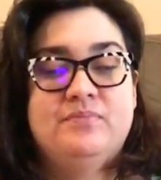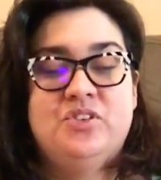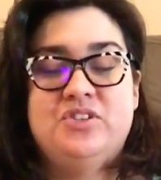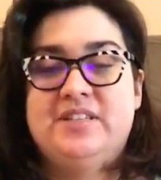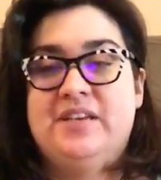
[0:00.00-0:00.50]

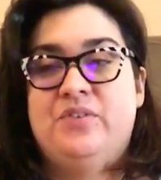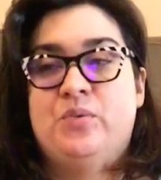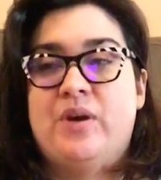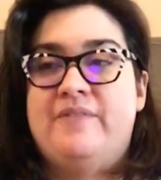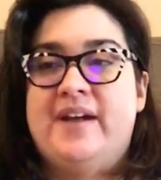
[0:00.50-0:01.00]
Just to give a
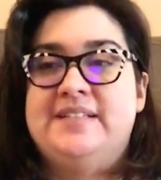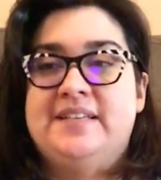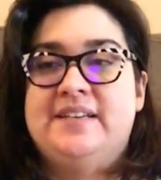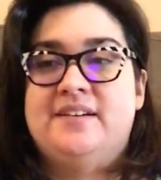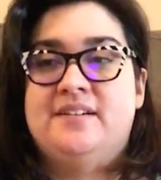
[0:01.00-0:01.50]
rough
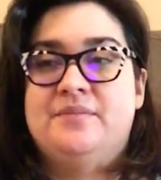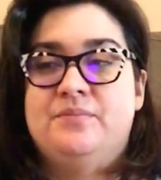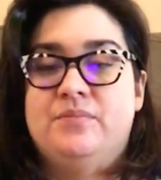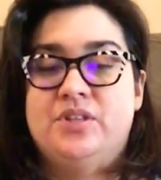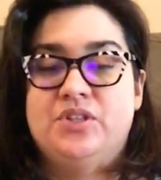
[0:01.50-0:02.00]
idea,
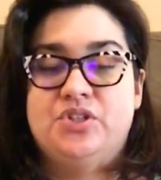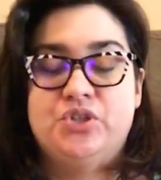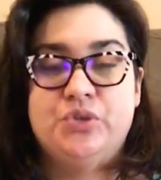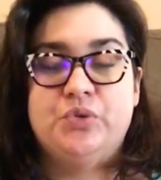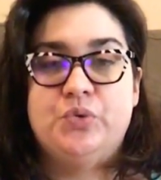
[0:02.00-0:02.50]
the
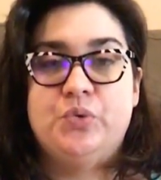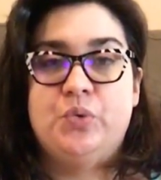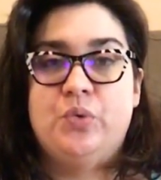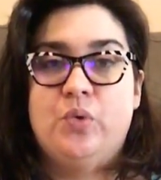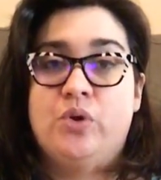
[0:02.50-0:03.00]

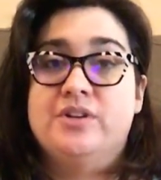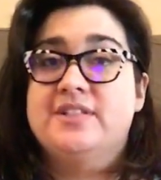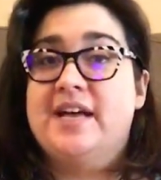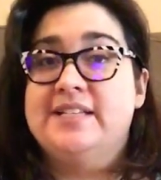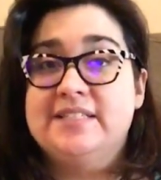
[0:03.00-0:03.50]
2
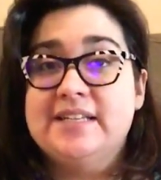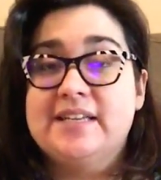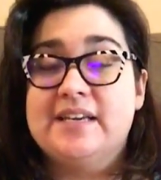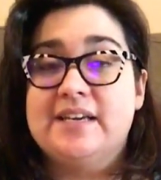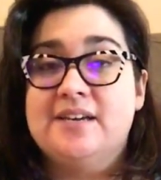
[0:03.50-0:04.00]
orders I
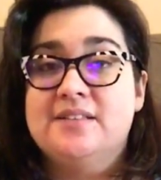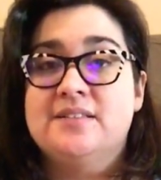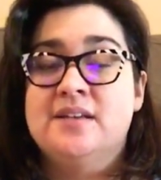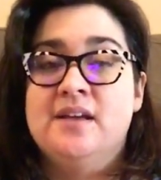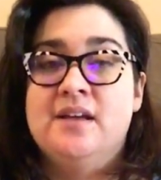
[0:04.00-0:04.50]
did
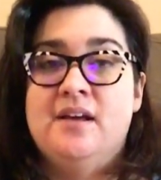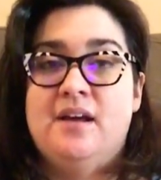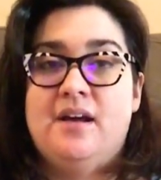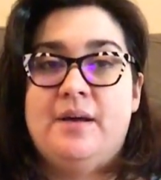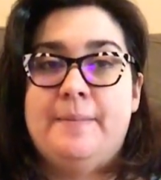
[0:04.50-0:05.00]
get,
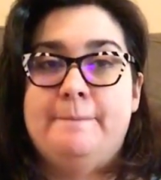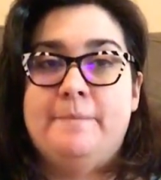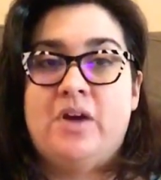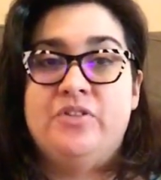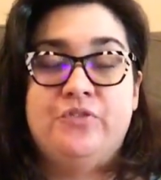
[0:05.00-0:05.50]

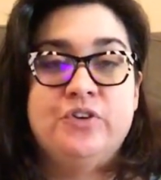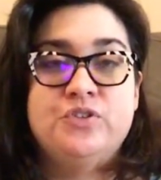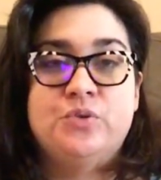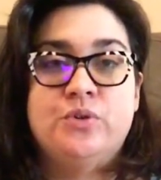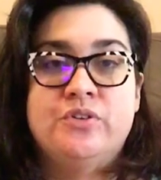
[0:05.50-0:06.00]
on the
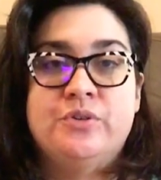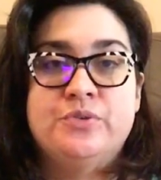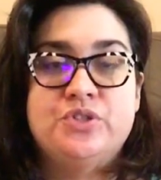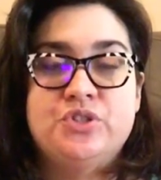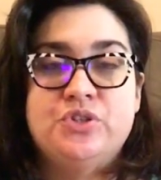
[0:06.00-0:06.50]
first order, there
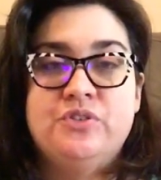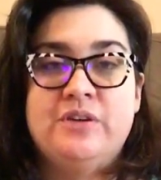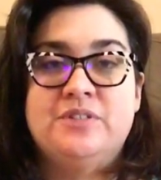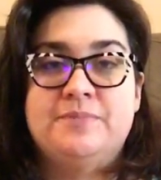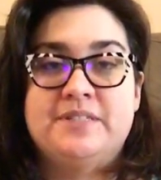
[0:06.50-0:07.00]
was 2 that
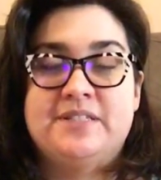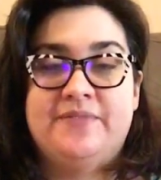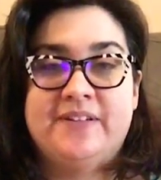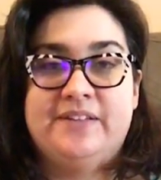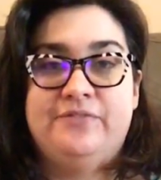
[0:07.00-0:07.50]
was
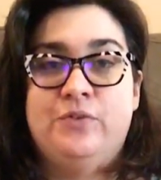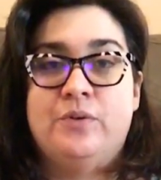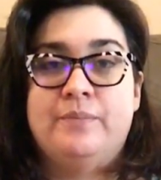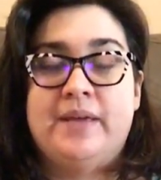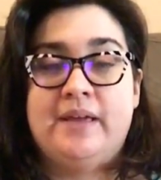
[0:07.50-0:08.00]
specifically
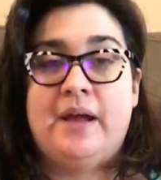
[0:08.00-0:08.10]
for me.